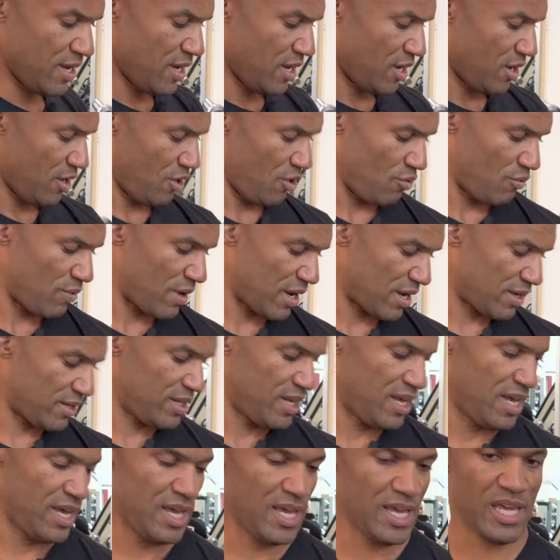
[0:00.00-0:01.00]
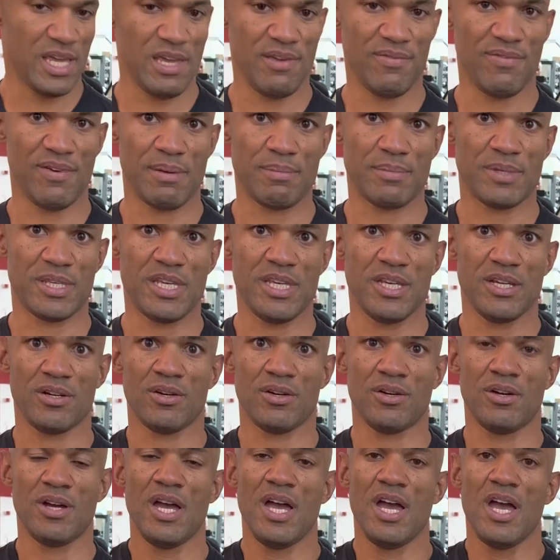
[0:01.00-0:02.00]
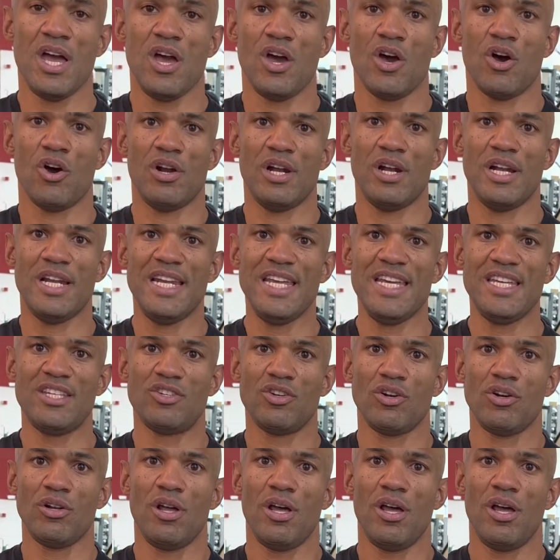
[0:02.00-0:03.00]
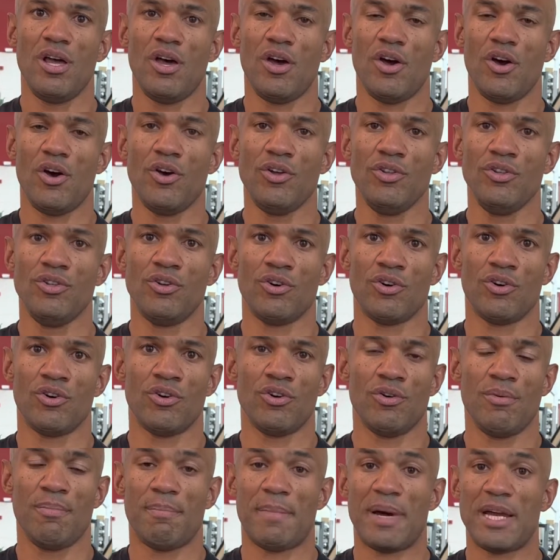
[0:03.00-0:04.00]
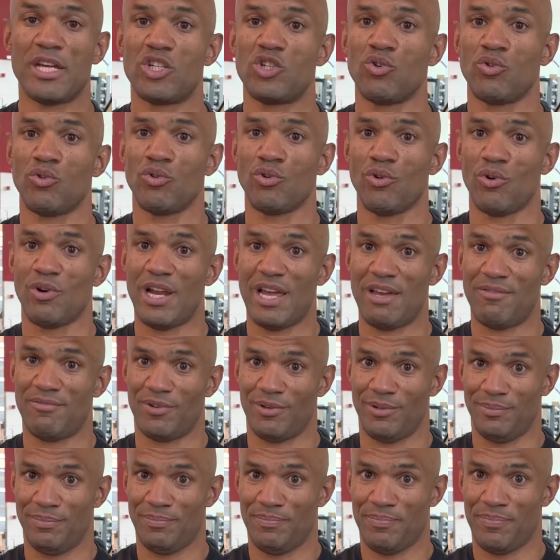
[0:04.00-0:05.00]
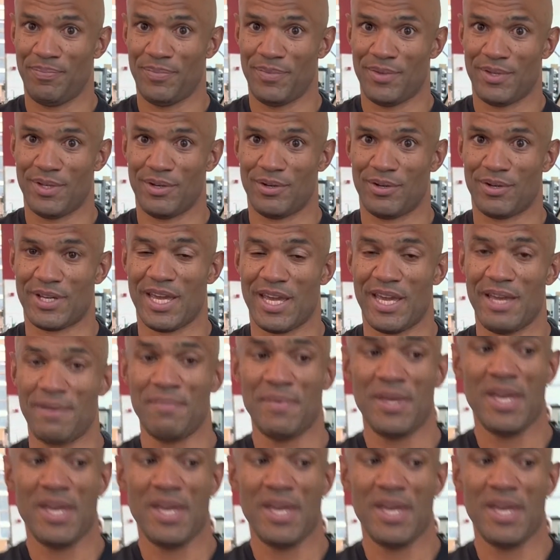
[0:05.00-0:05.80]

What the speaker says: around, if I'm here, a little under my shoulder level, okay?